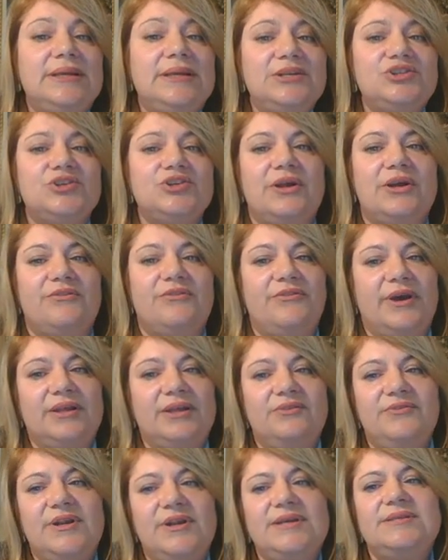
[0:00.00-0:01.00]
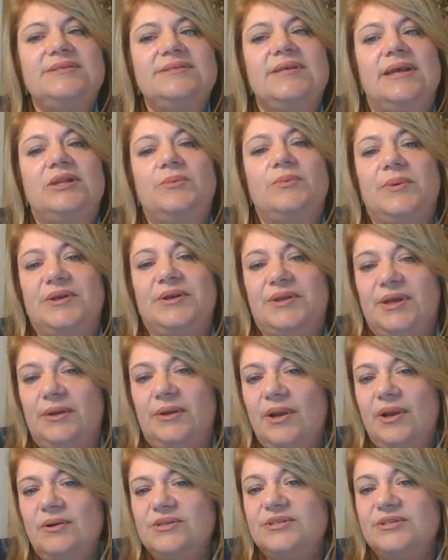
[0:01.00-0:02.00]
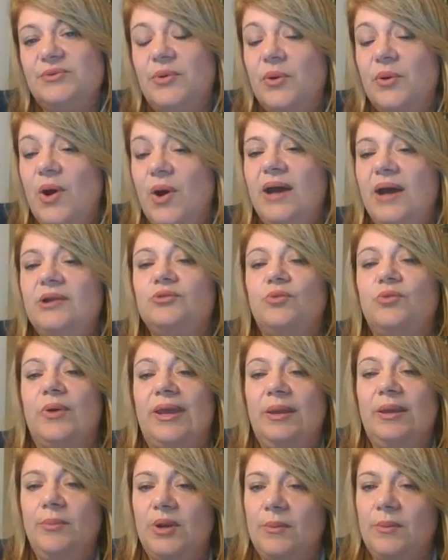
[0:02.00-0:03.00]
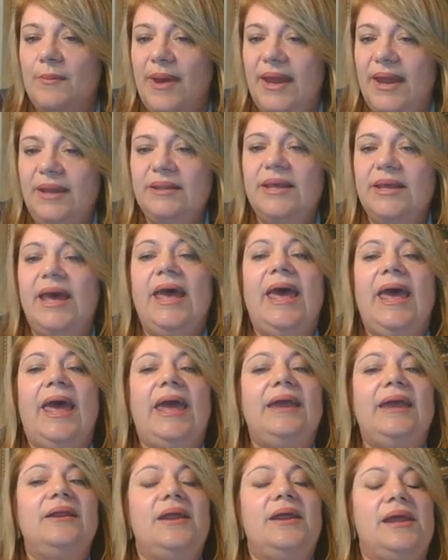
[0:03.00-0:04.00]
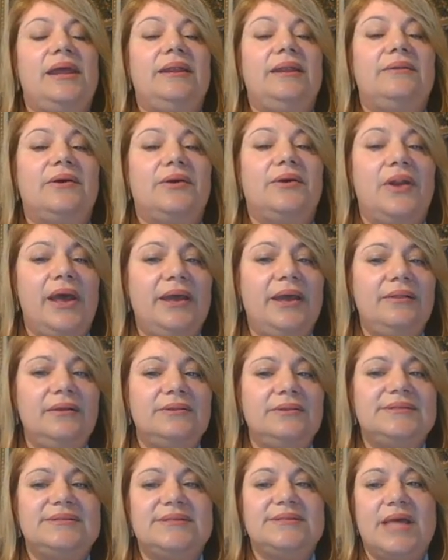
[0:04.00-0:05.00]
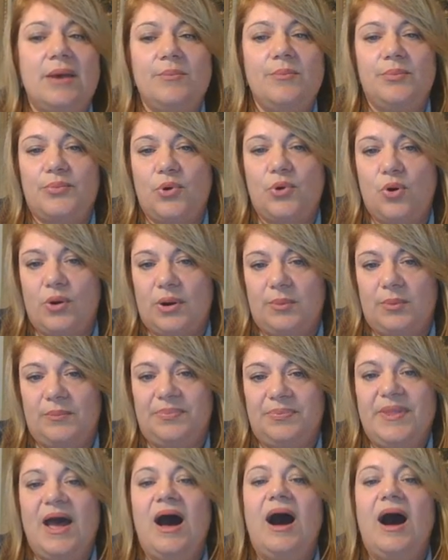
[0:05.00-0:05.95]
teacher effectiveness, and materials required to implement an integrated STEM program